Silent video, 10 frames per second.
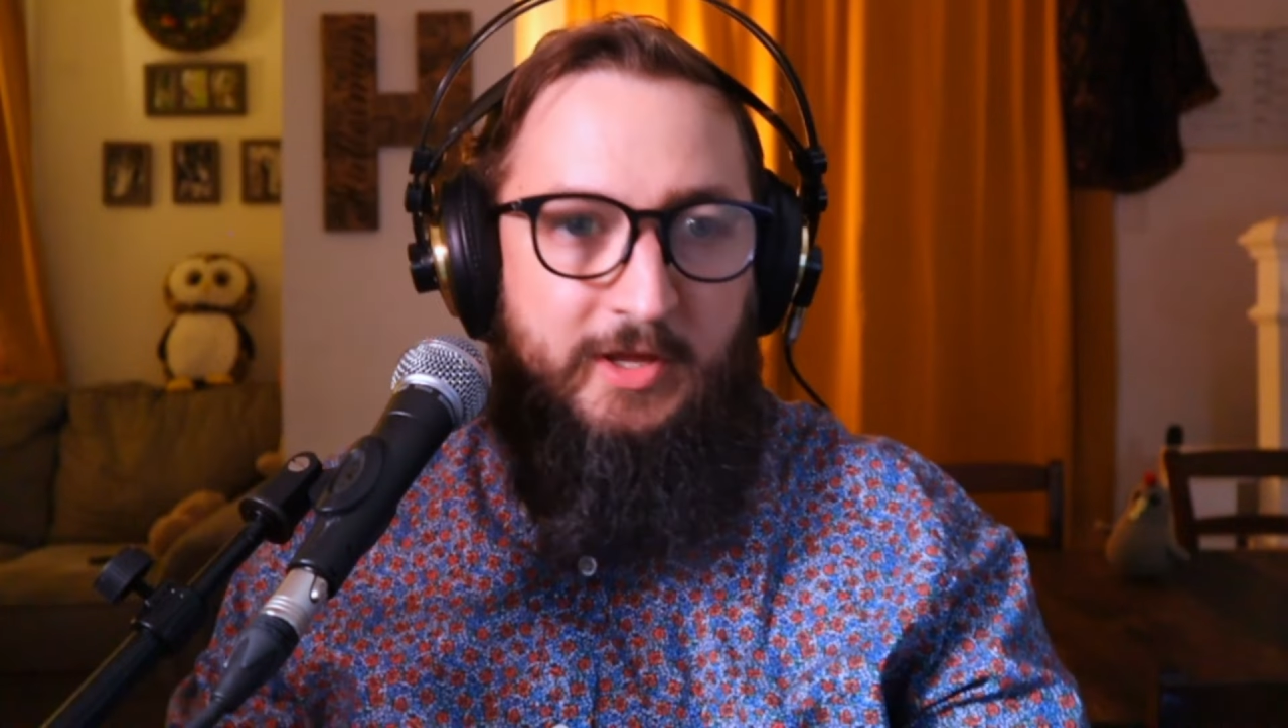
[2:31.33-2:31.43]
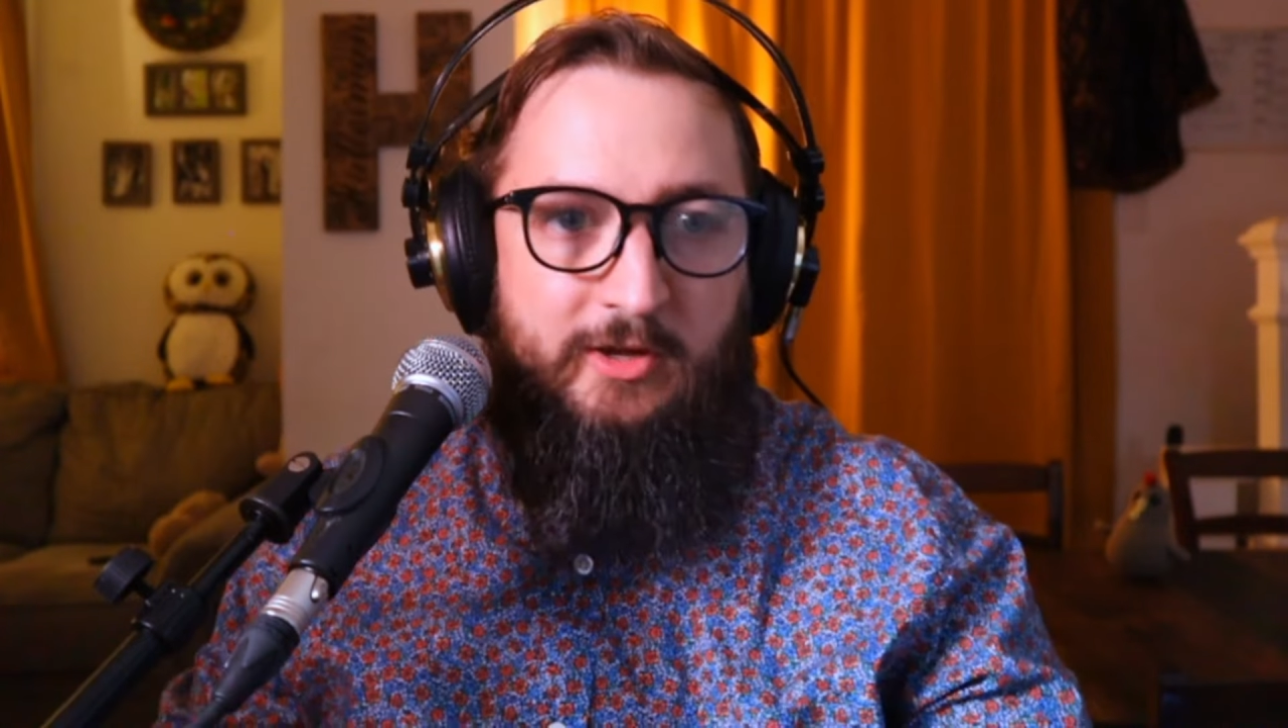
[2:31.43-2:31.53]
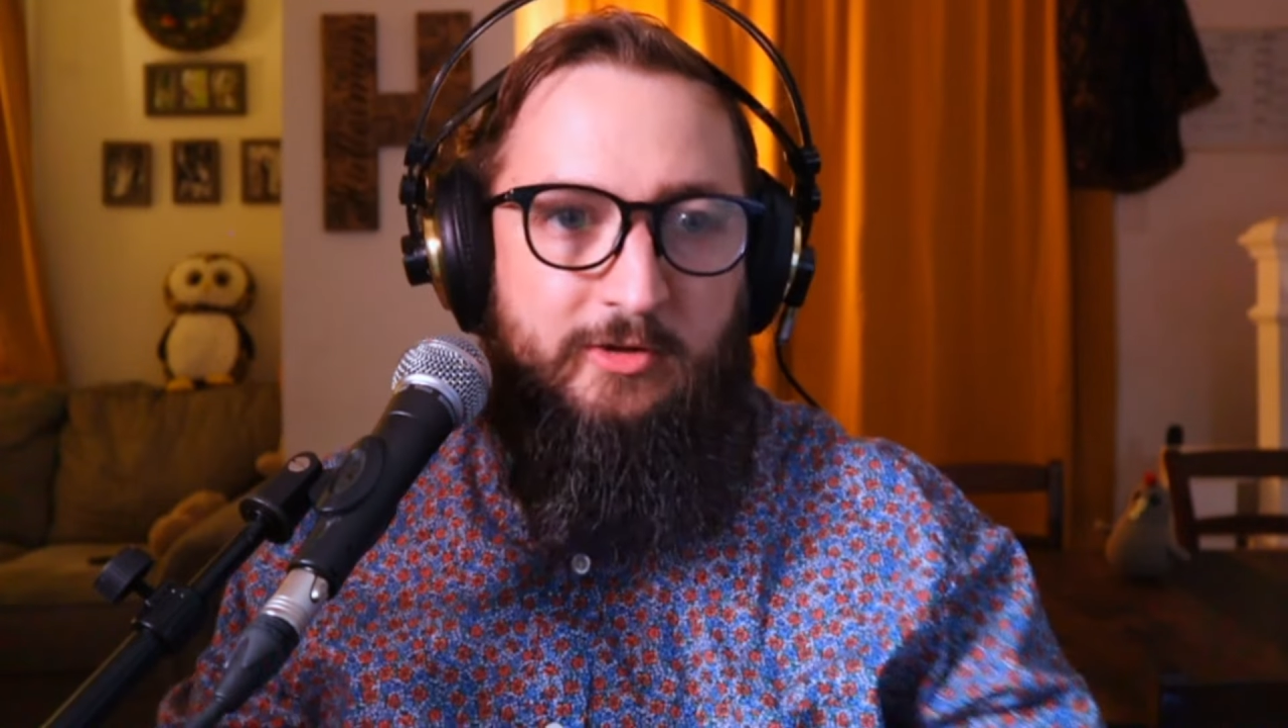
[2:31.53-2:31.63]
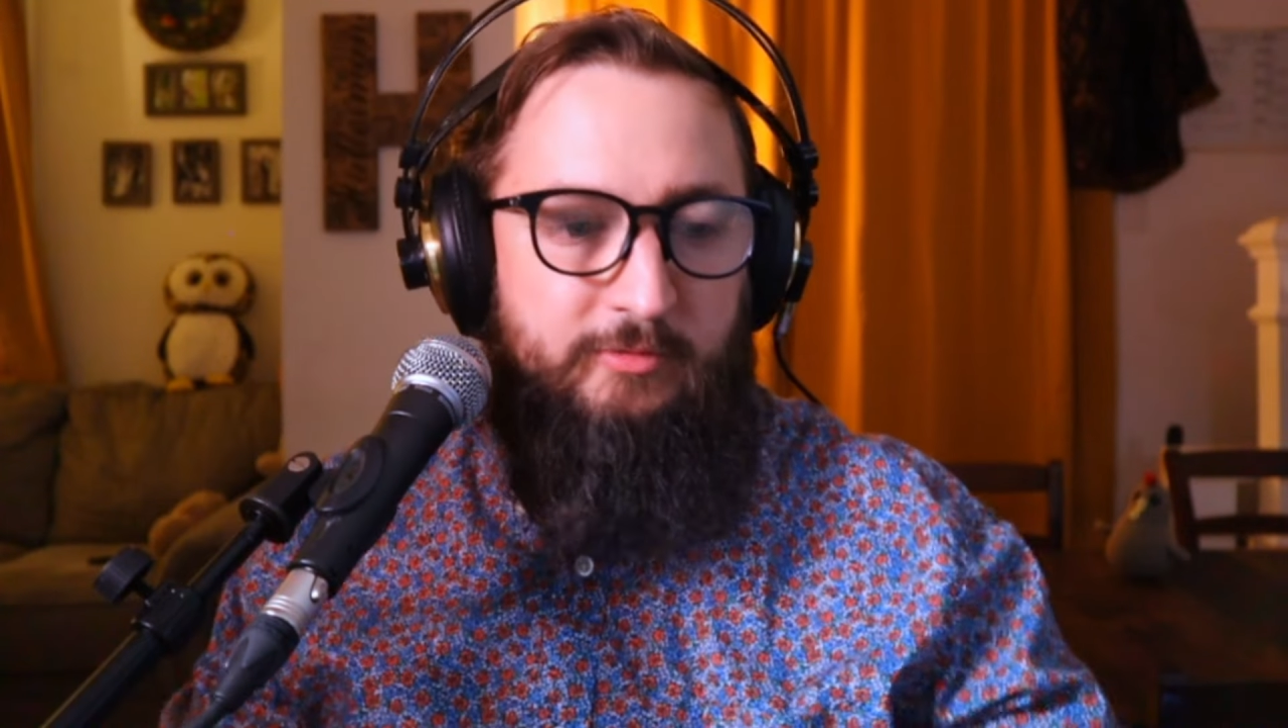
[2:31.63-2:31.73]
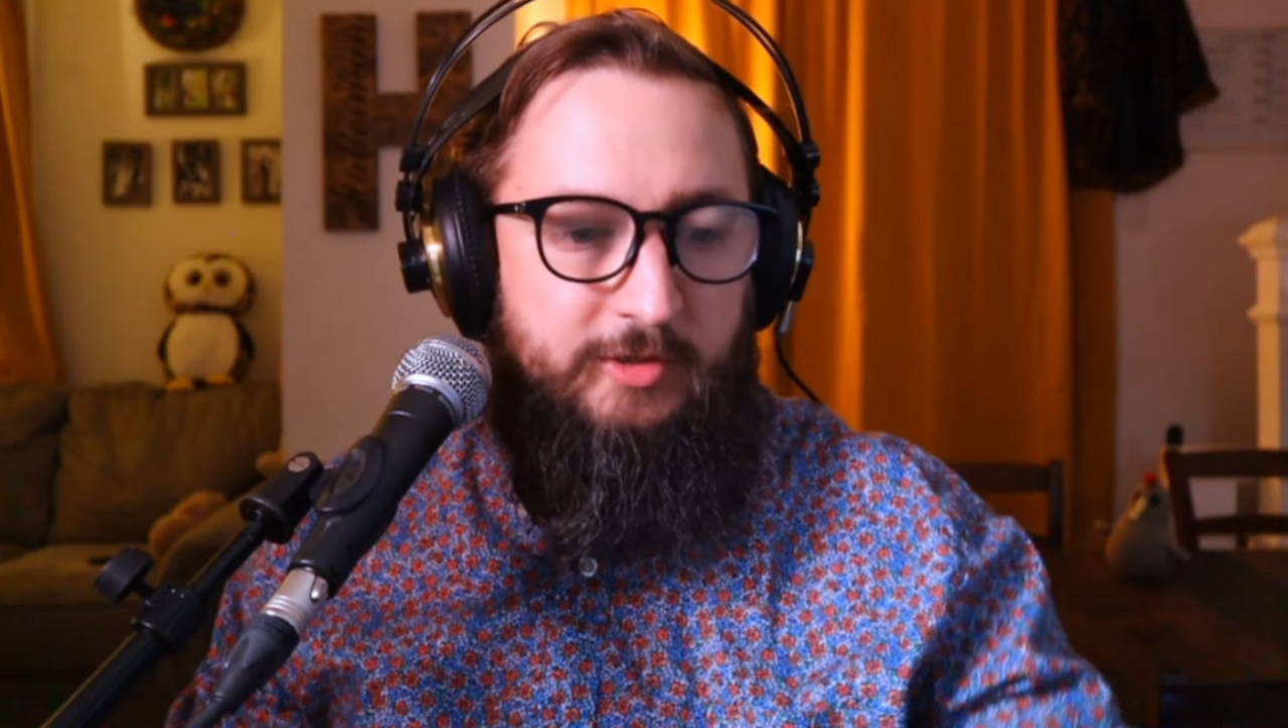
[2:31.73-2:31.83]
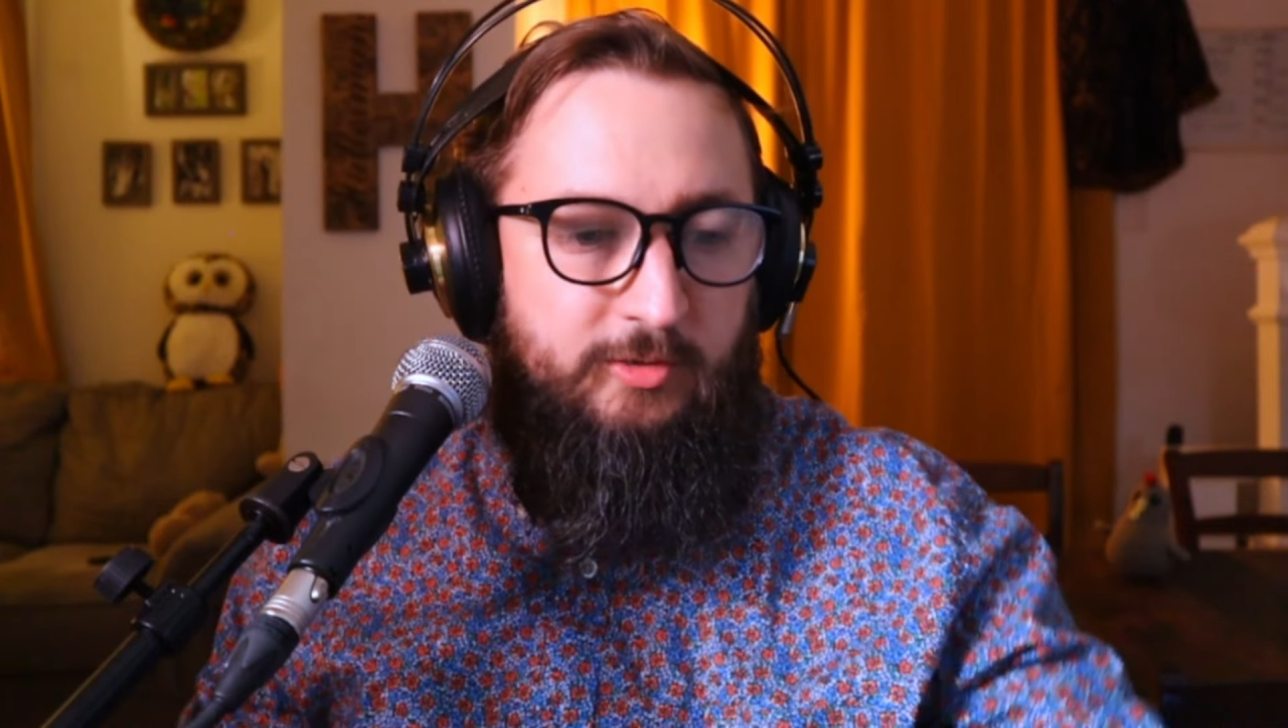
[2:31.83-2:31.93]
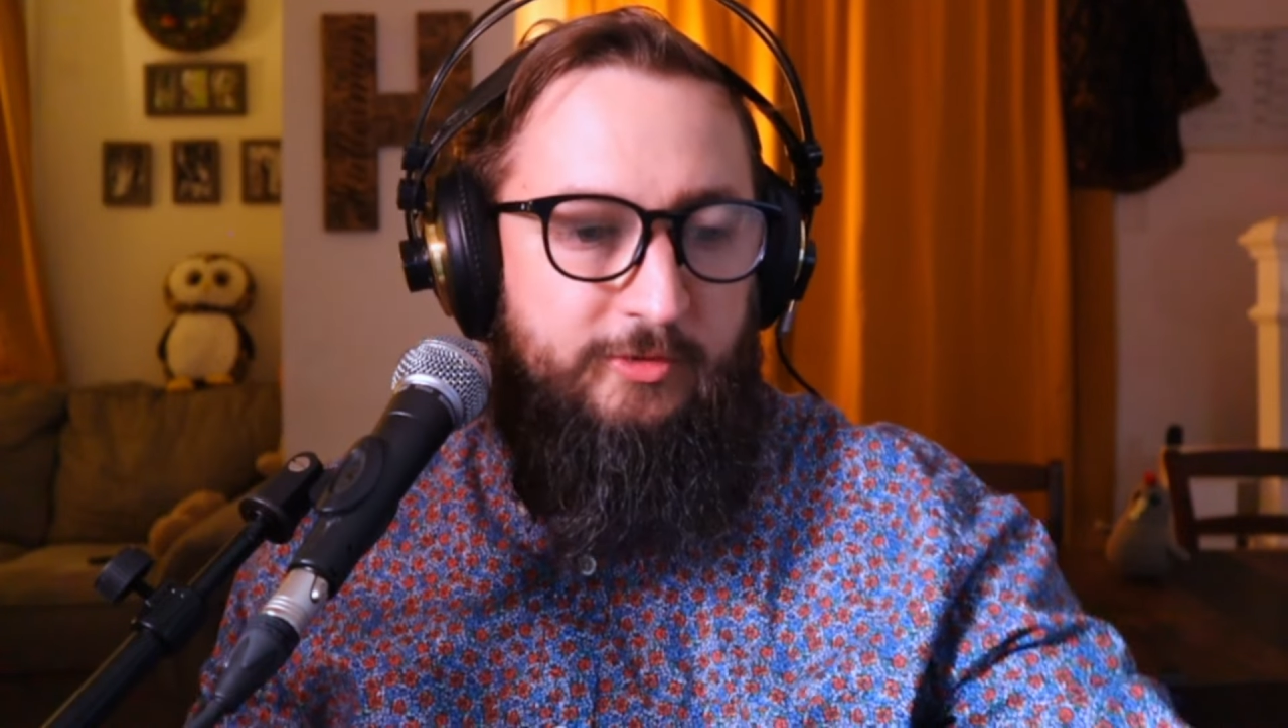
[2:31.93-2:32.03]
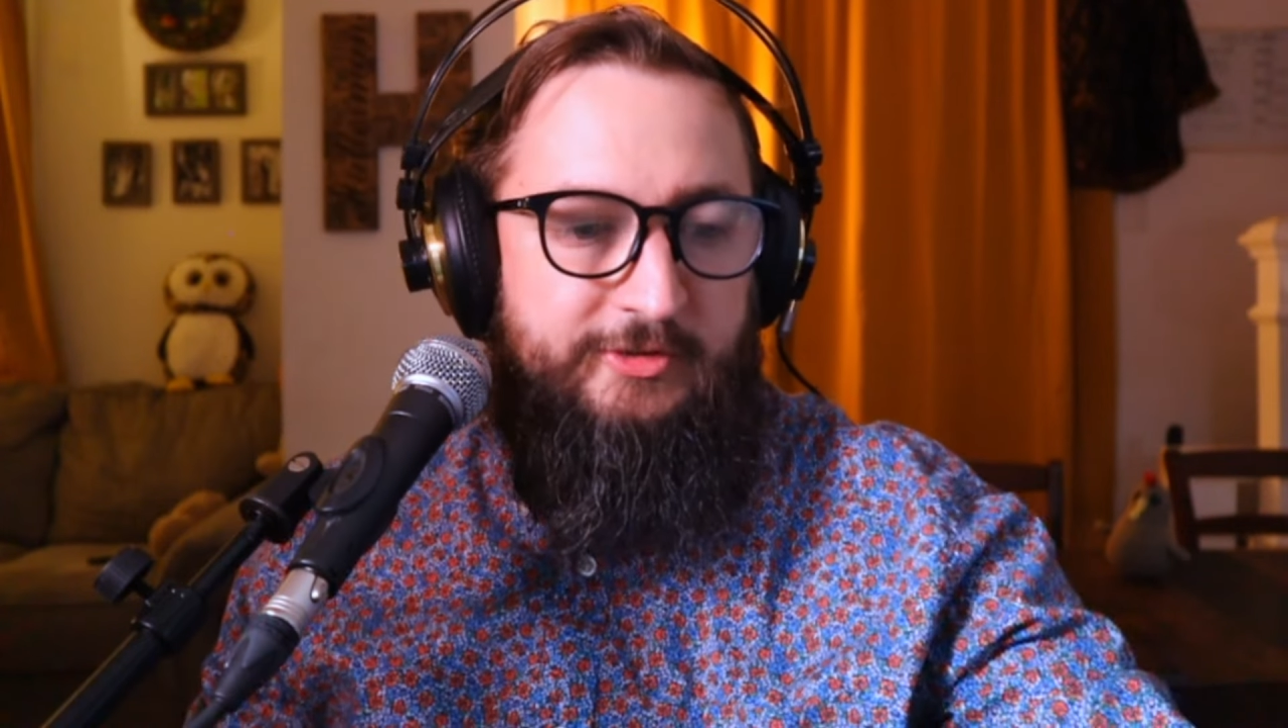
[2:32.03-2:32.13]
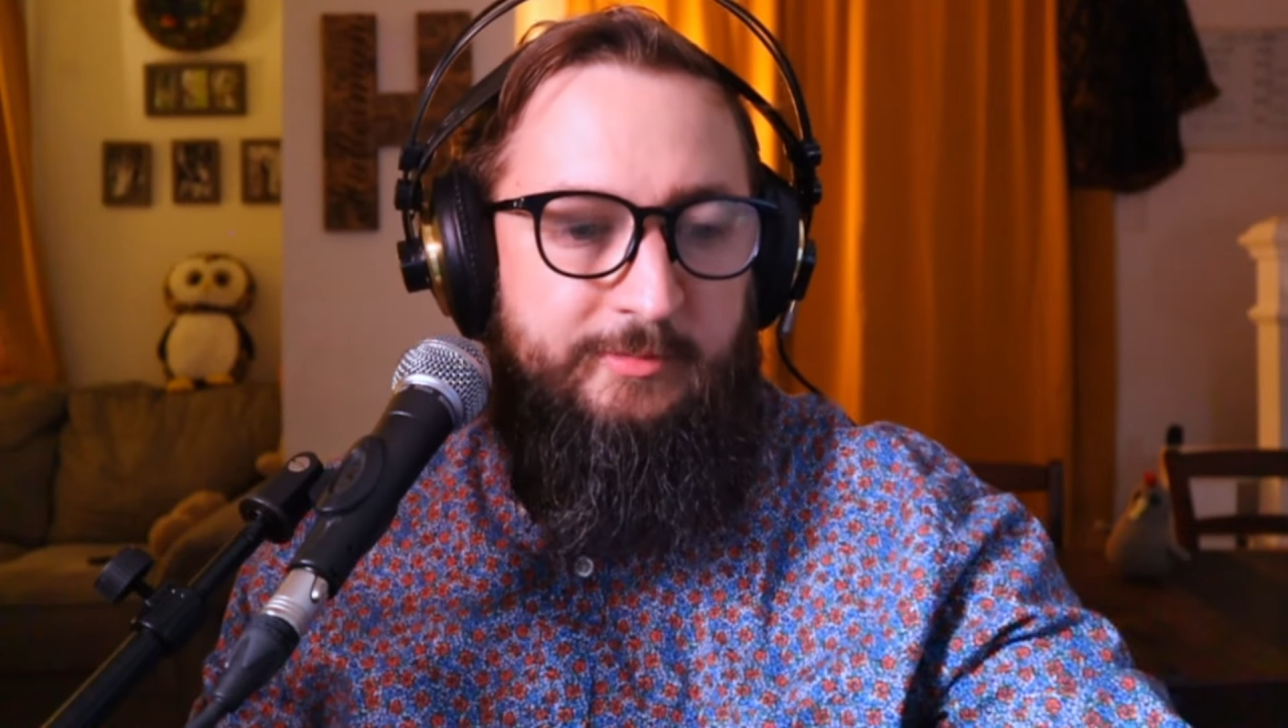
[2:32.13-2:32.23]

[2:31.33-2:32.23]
I'll record